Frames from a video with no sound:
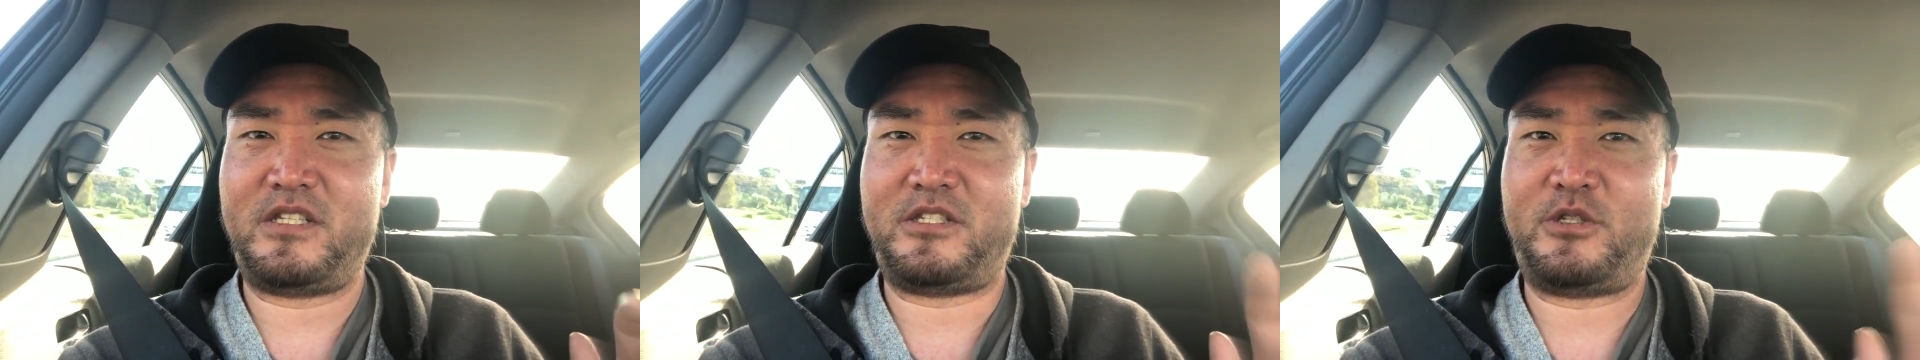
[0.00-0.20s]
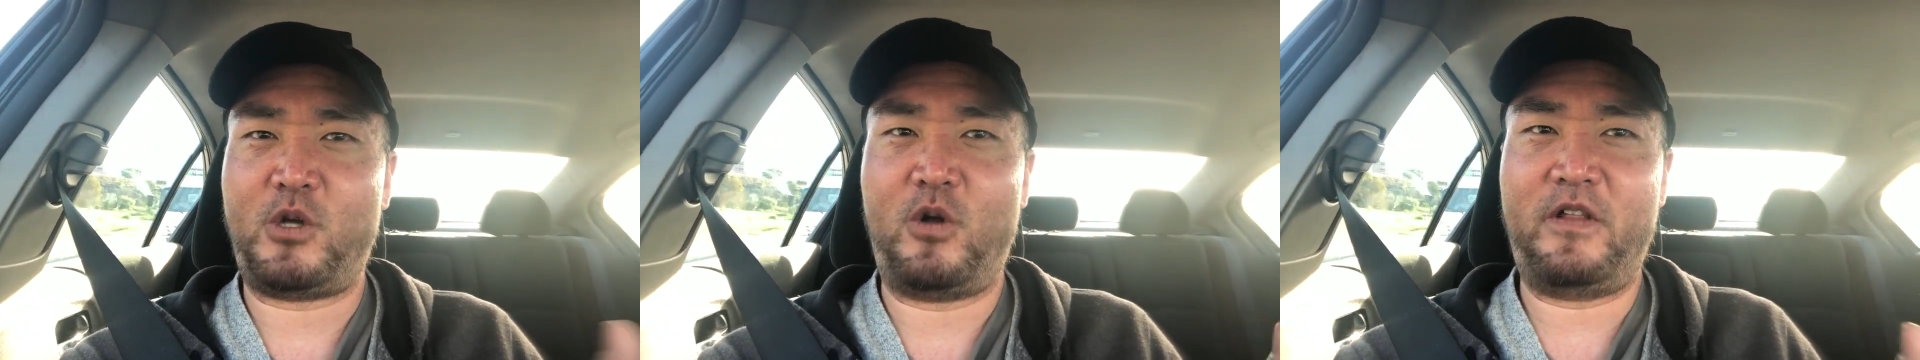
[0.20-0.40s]

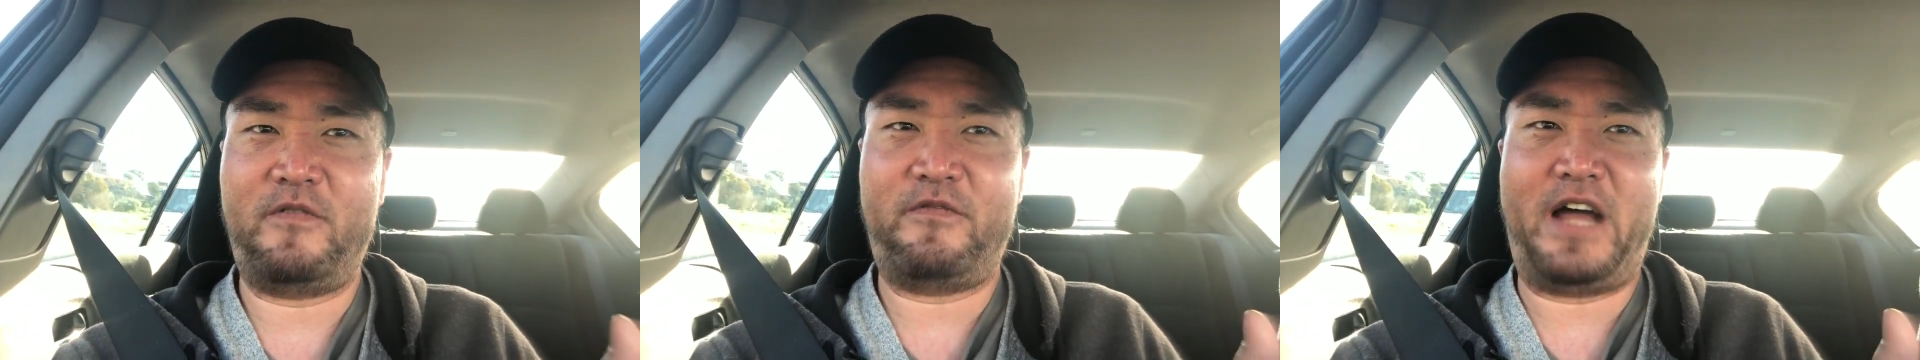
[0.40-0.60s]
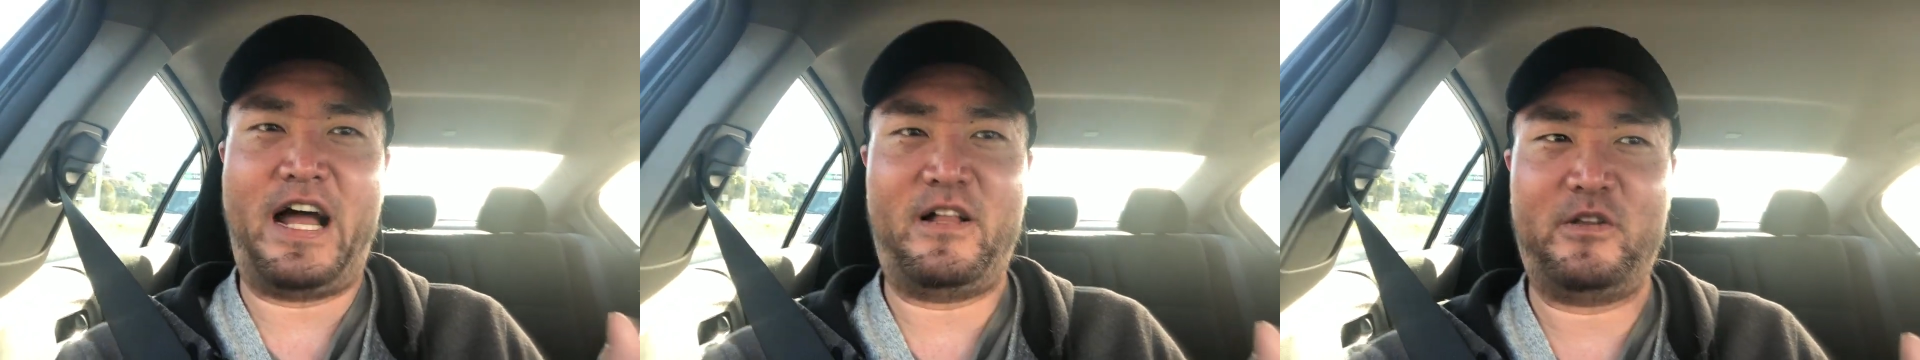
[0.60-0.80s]

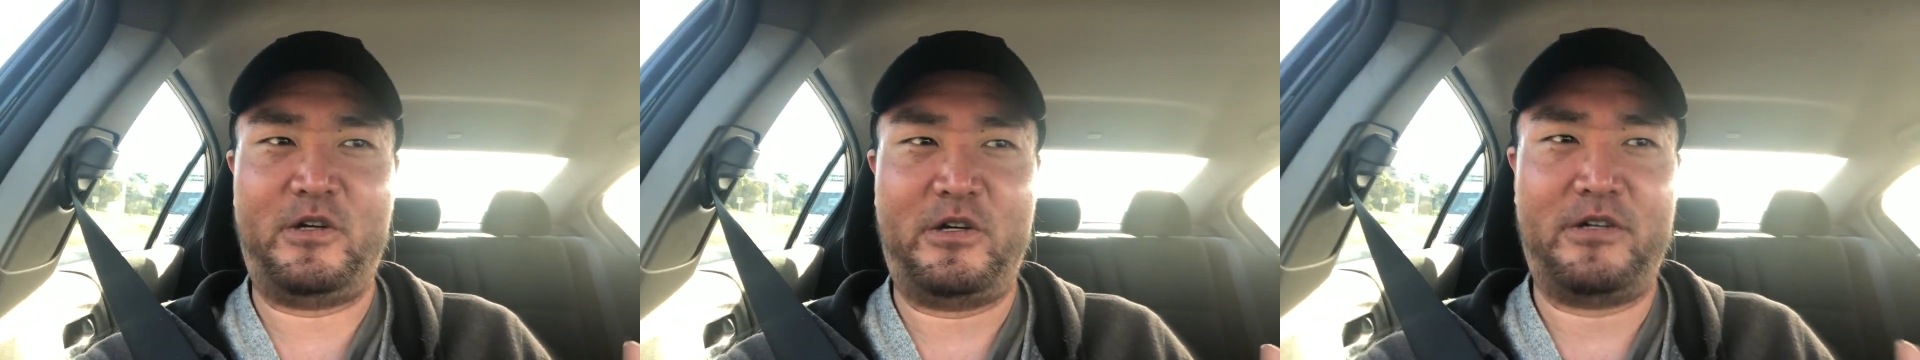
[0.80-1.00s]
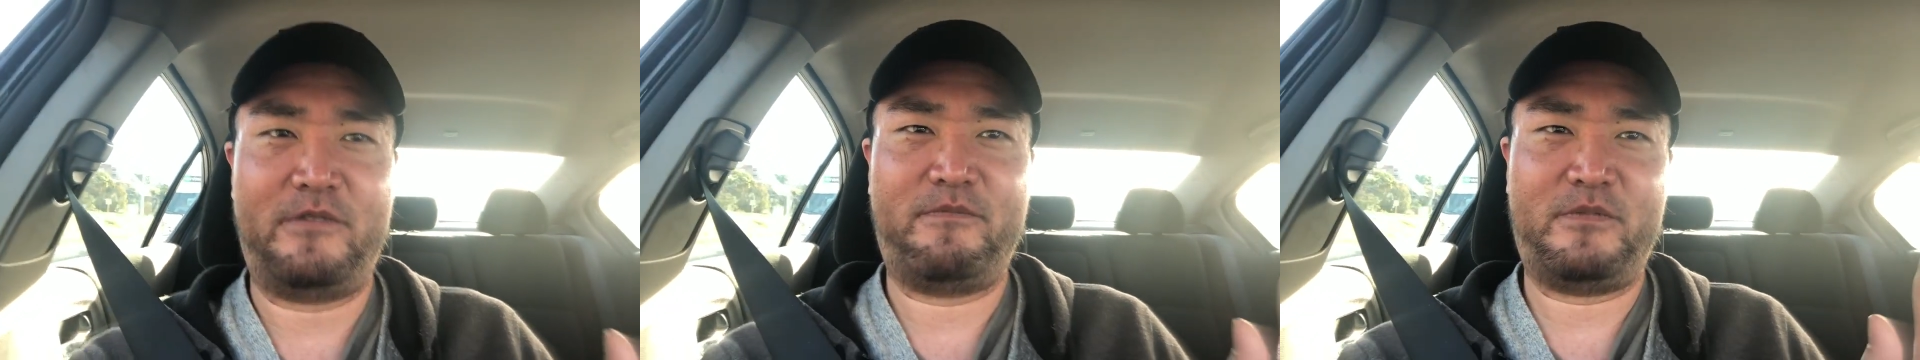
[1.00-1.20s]
stolen
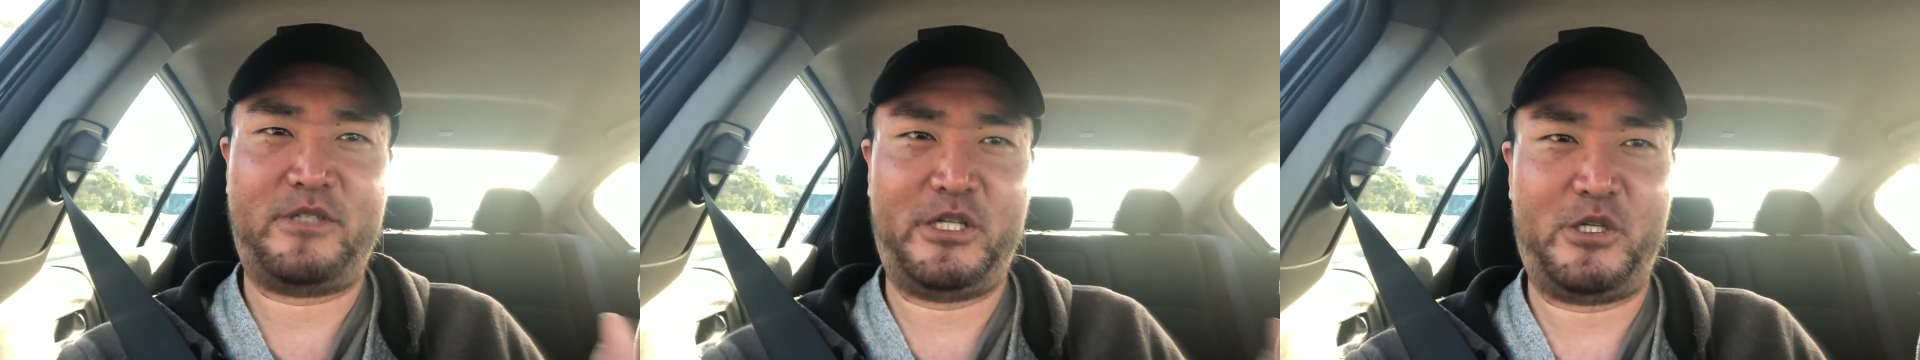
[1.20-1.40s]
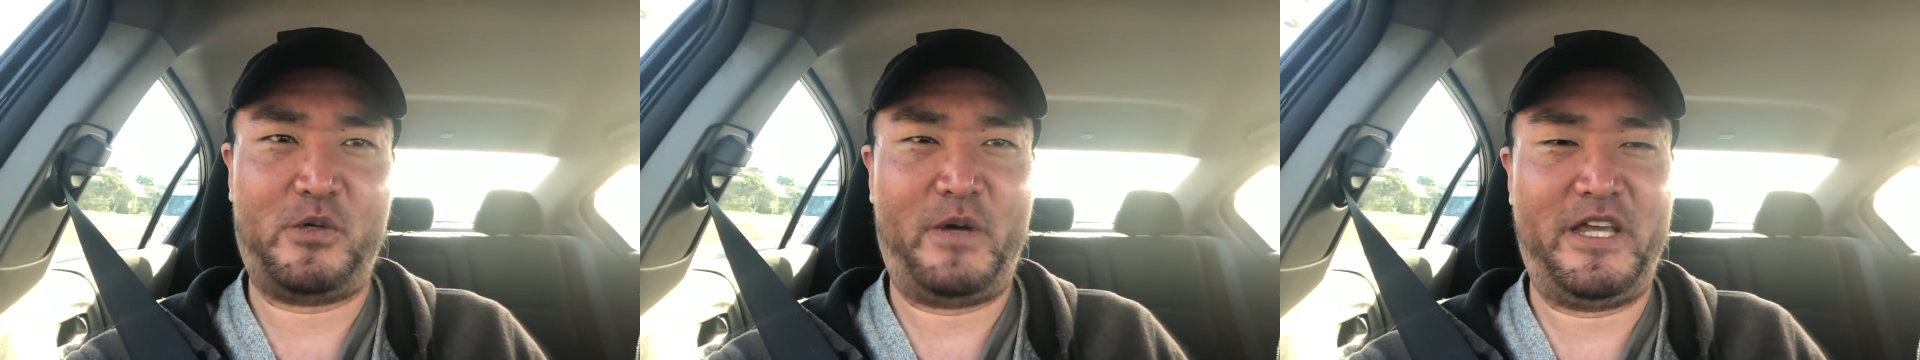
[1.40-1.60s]
Valor
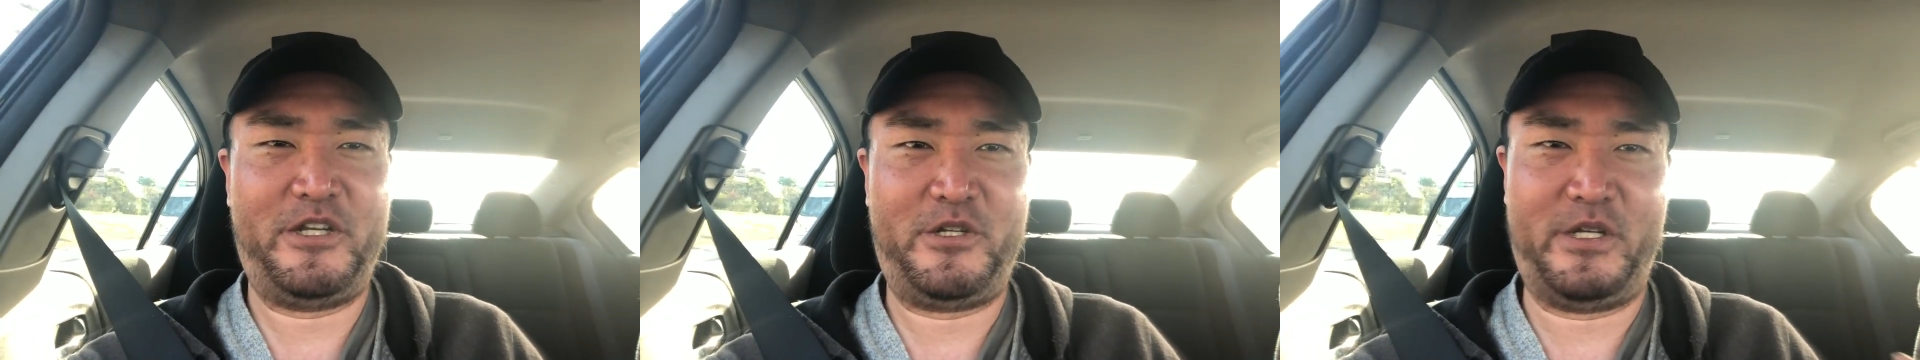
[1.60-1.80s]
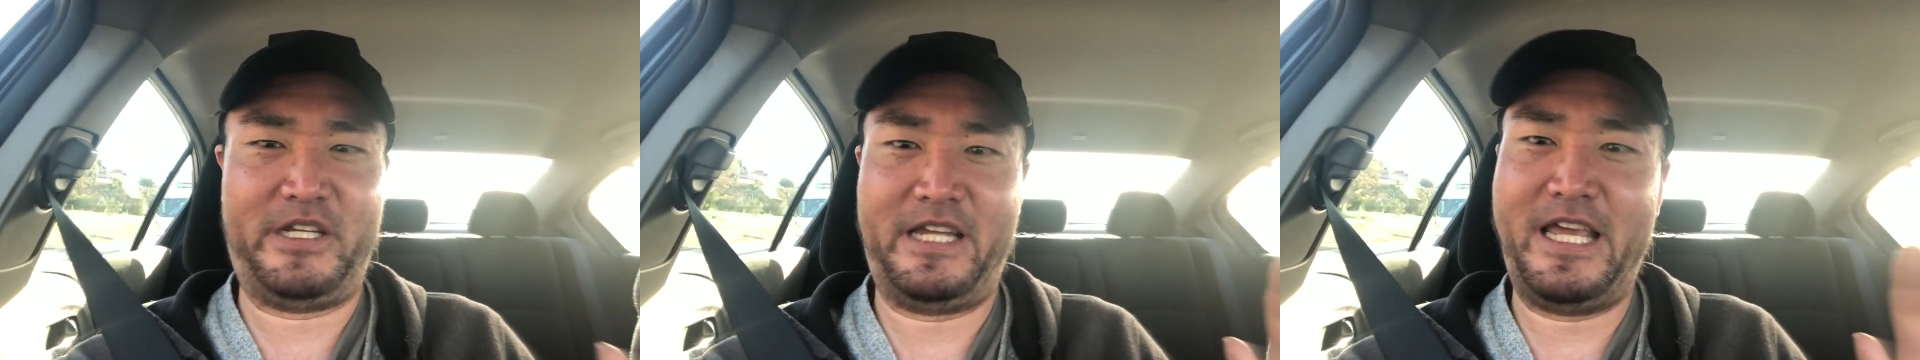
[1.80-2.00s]

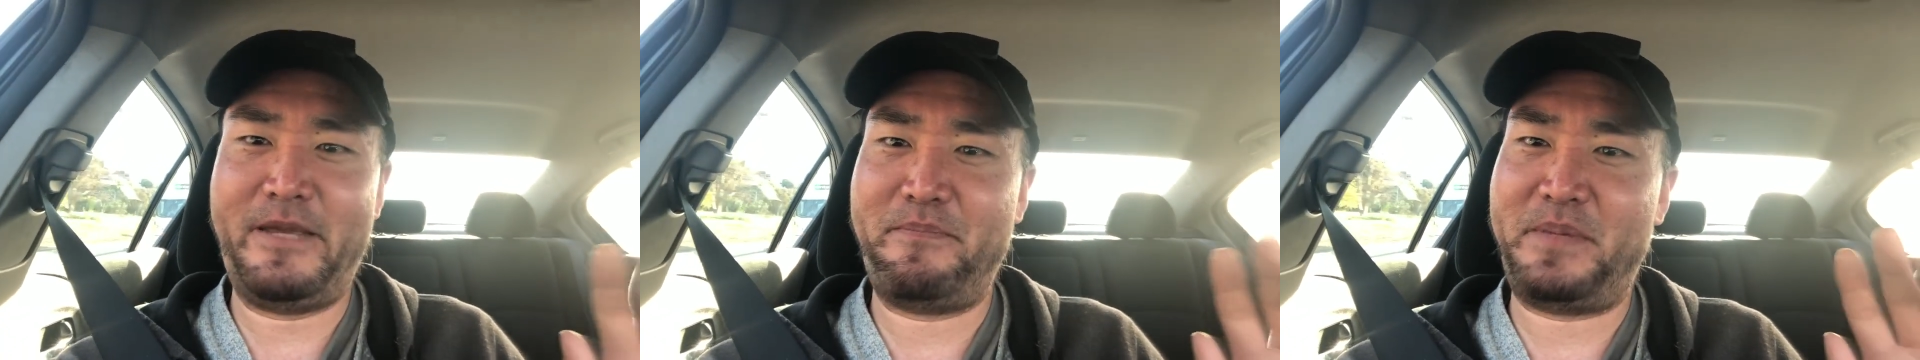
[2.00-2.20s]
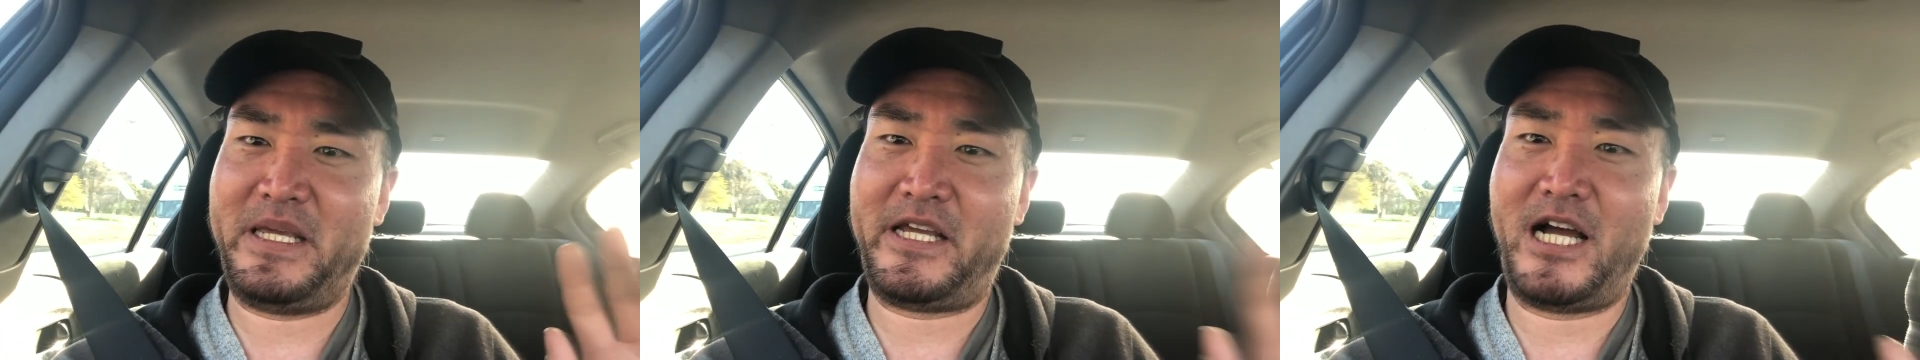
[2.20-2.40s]
situation,
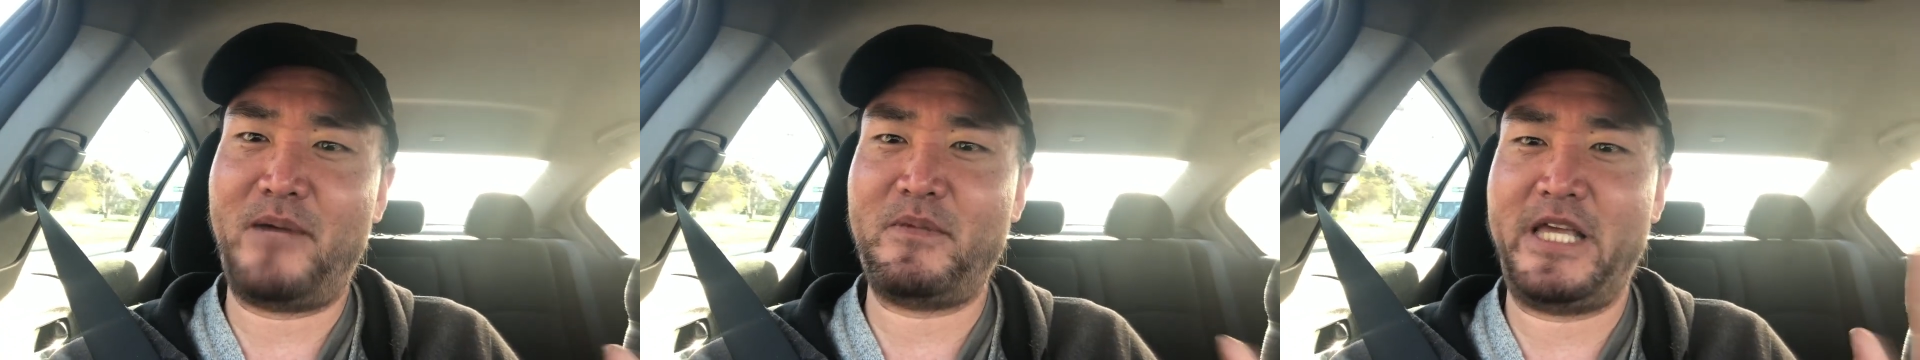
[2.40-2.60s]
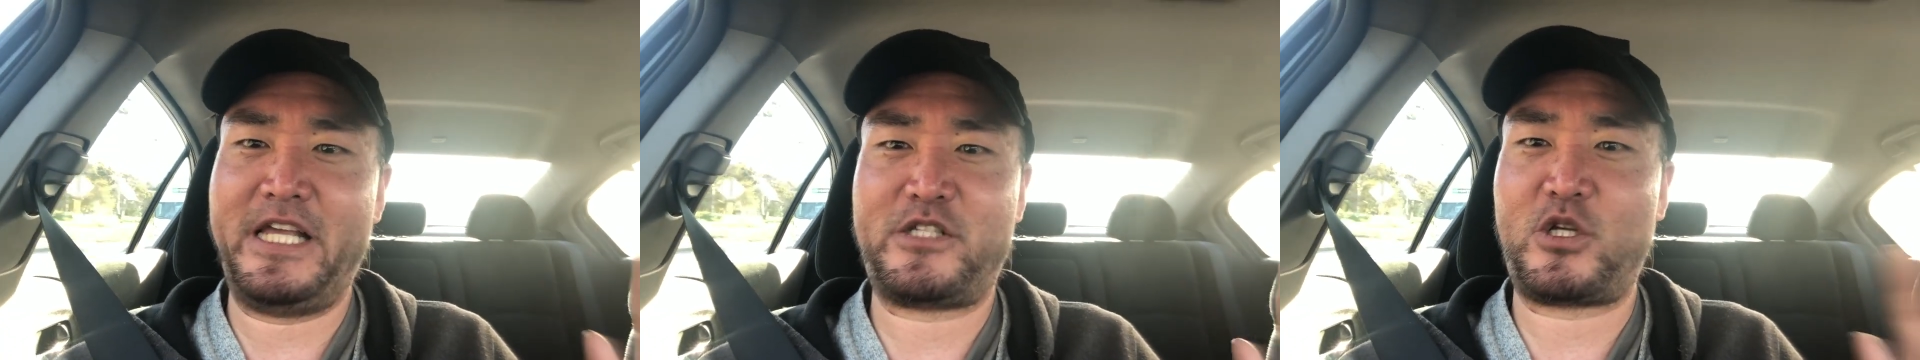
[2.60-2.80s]

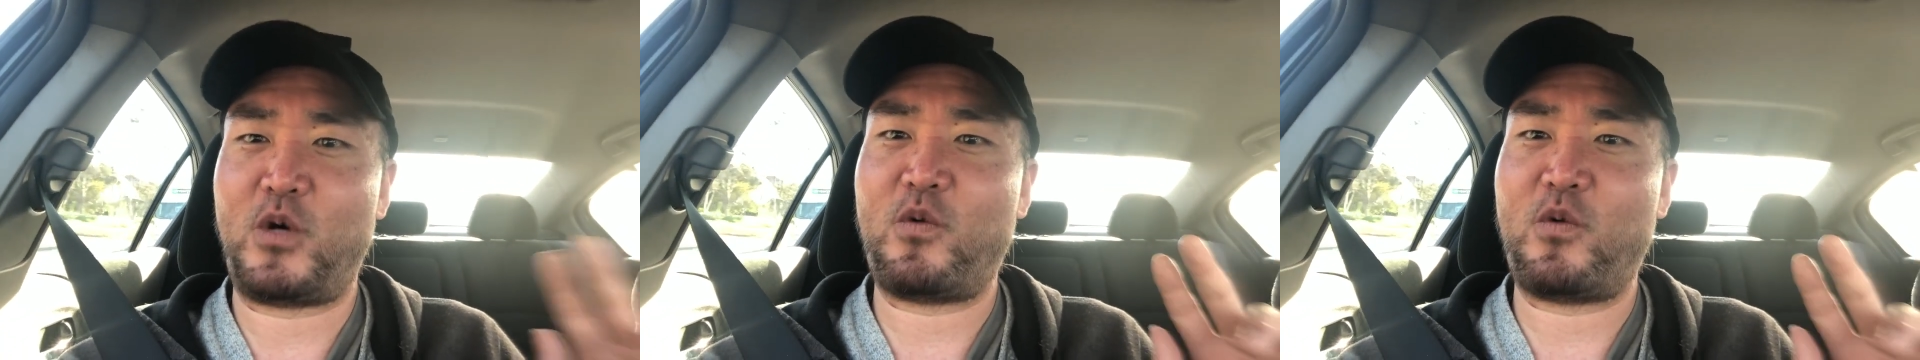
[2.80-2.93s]
it's